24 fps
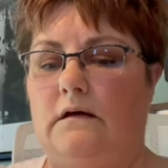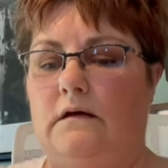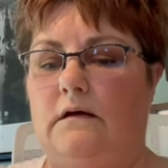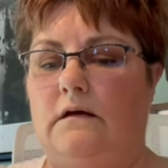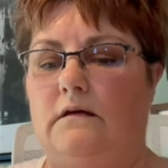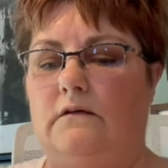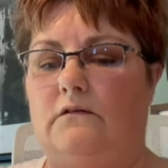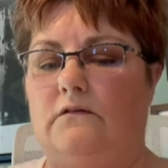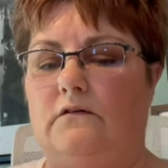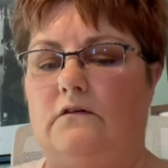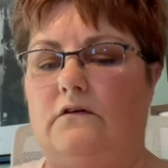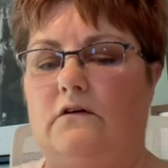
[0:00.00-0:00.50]

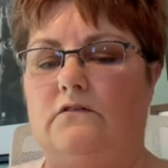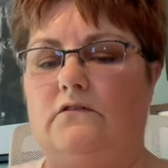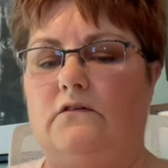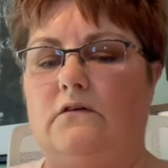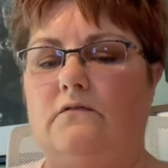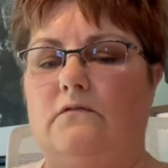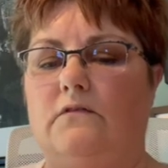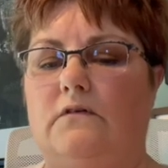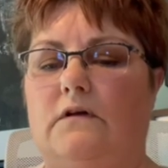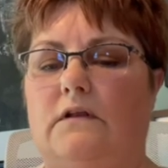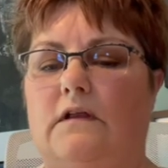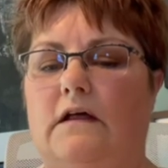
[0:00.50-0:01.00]
So it goes
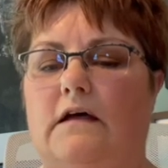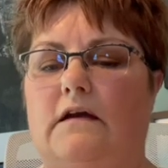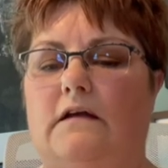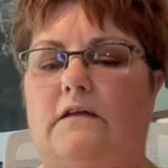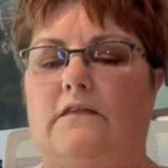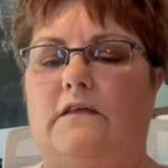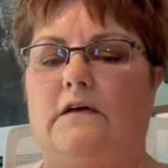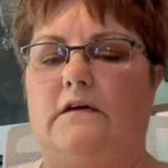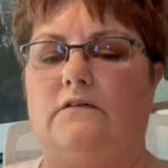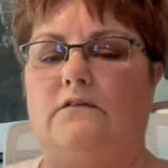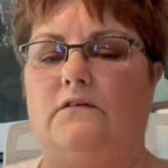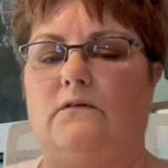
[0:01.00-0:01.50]
over a lot of
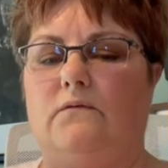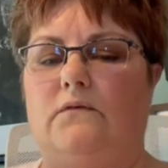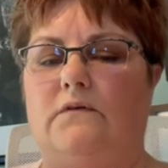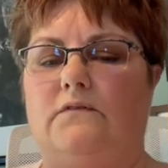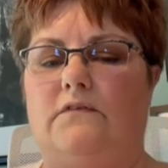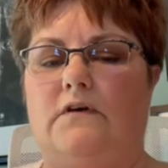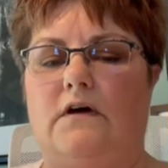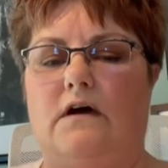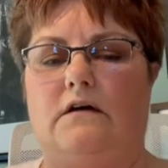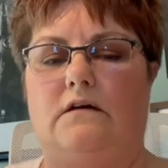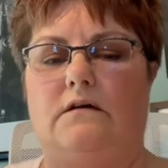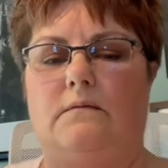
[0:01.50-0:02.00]
things that we've
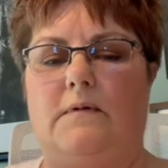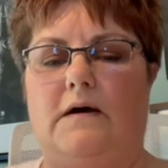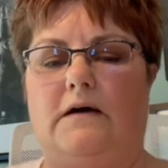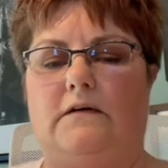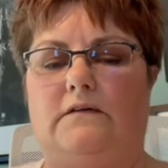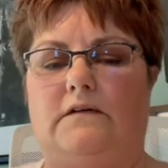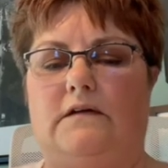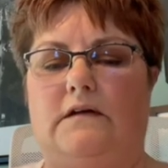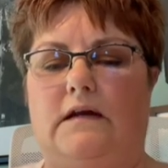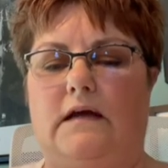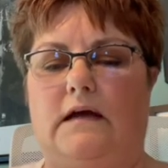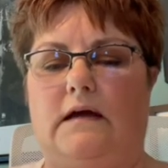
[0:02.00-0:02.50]
talked
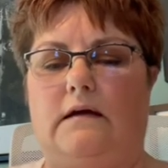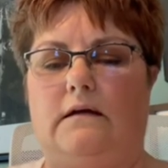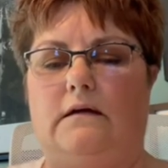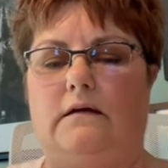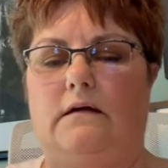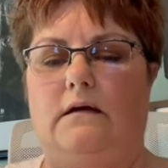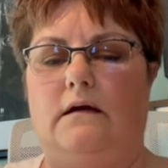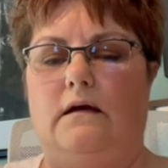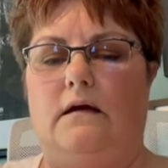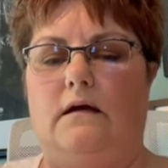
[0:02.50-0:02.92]
about today,